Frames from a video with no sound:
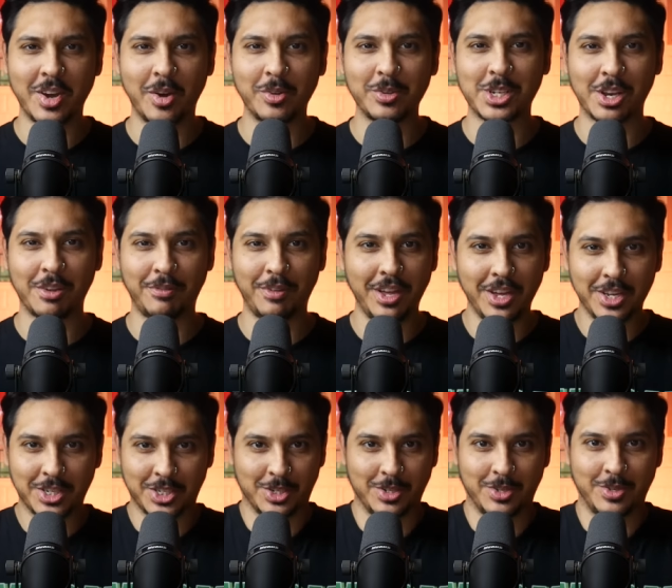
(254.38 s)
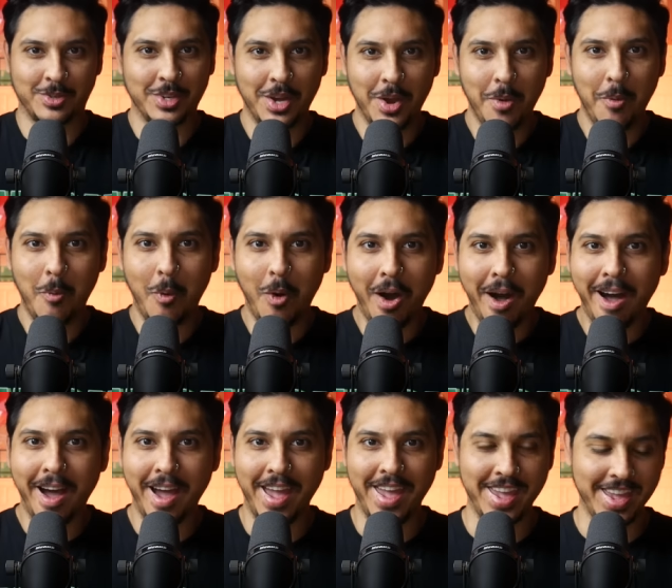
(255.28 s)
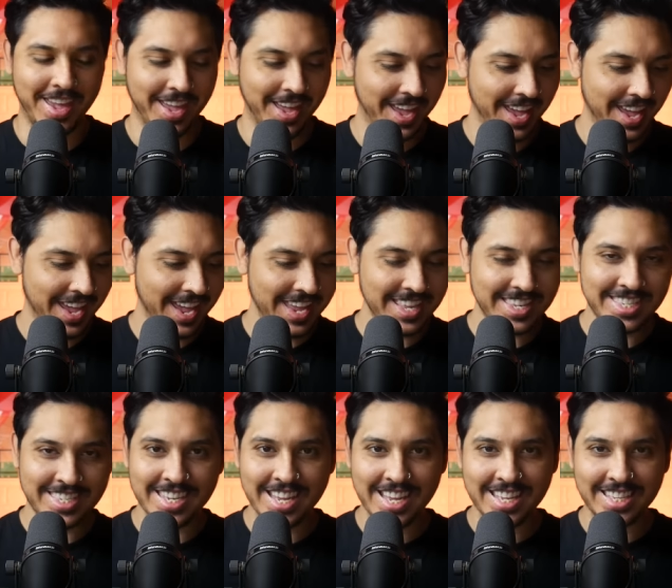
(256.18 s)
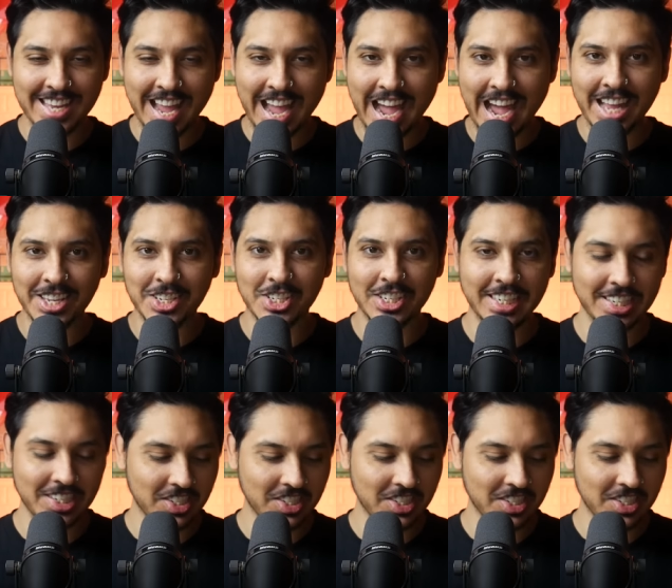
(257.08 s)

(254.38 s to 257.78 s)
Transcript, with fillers: controversial? Why? It's it's actually